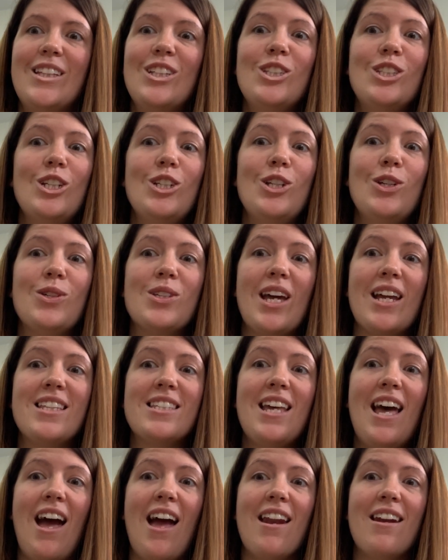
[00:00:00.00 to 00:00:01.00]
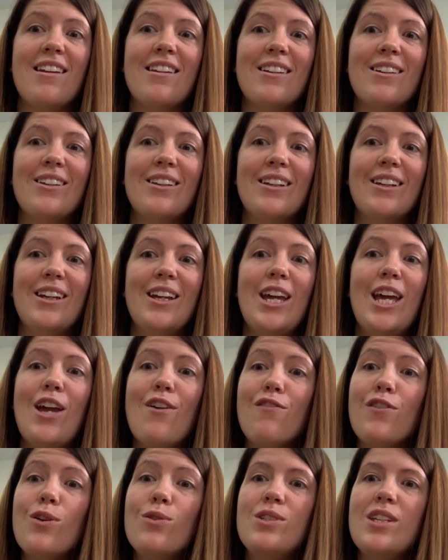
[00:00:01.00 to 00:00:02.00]
Did you say 10?
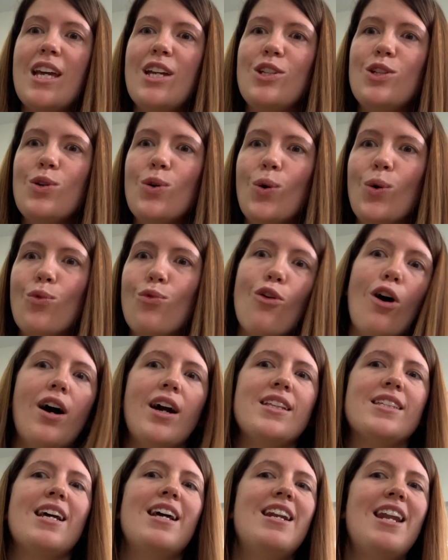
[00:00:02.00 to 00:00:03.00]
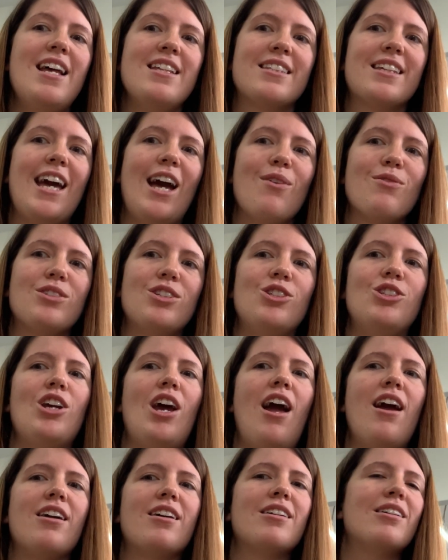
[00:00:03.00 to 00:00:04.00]
If you did, you're right. Let's count to
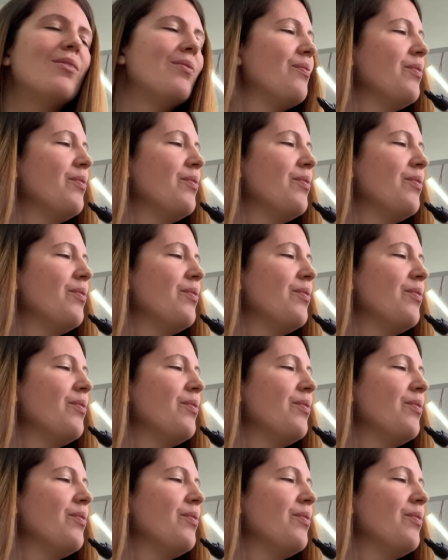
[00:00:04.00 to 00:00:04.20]
check.